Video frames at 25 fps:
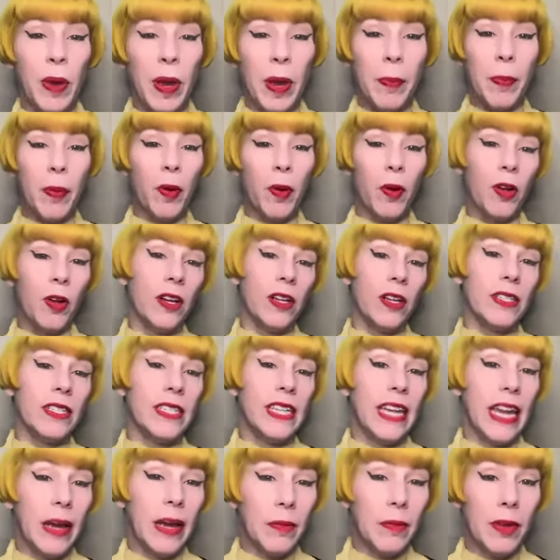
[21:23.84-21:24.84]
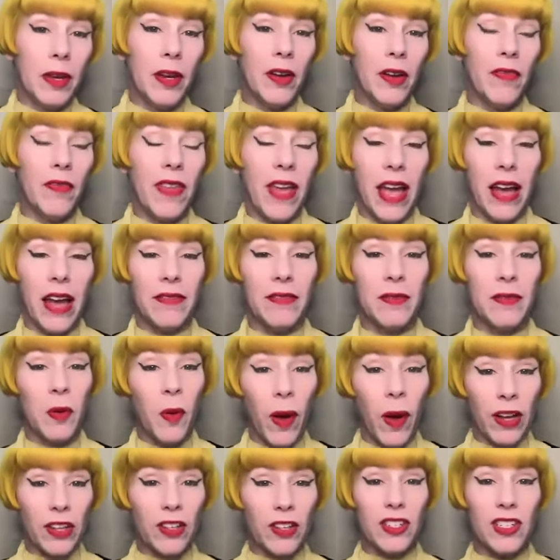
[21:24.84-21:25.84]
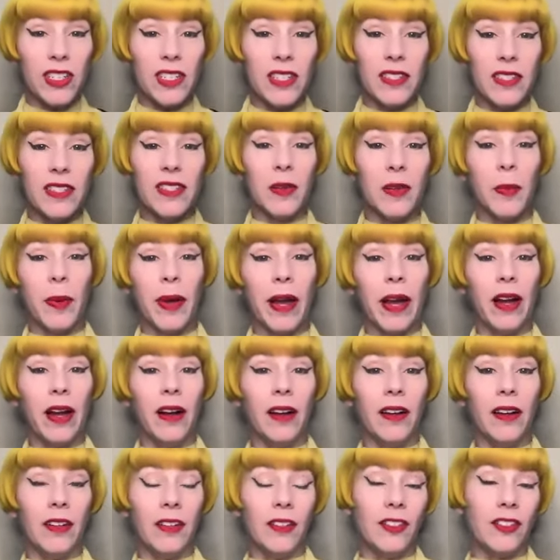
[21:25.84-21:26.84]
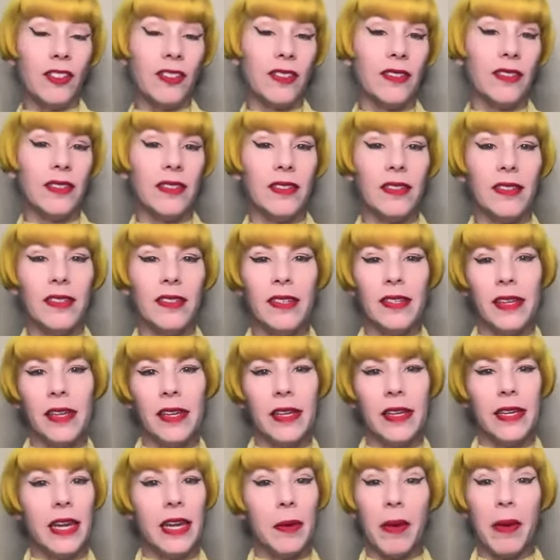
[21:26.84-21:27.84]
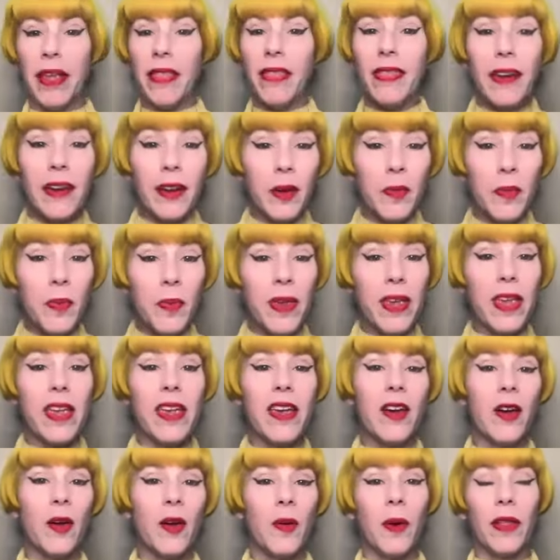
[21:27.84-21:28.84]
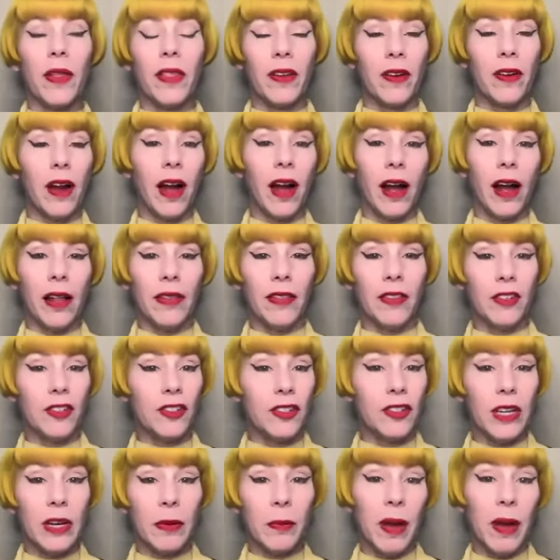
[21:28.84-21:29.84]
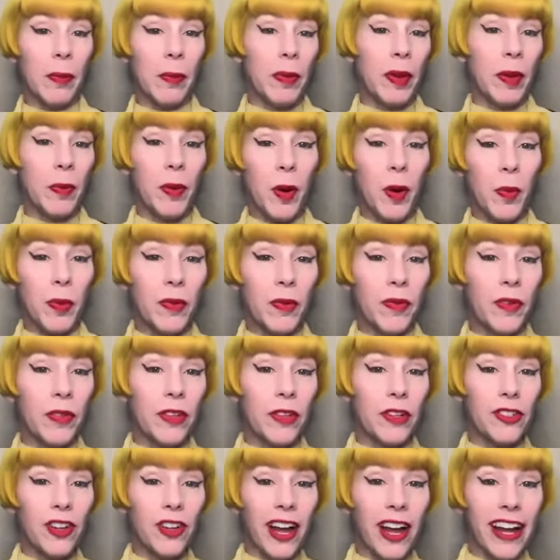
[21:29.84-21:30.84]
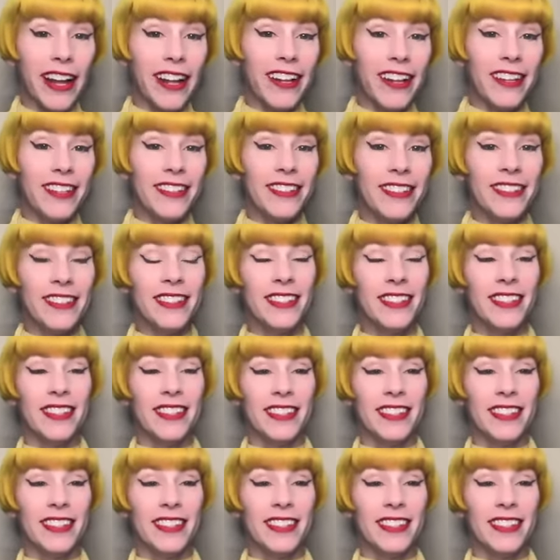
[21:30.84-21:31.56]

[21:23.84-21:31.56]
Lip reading: so people could DM you if they have some questions about DMI therapy, or whether or not it might be appropriate for their child.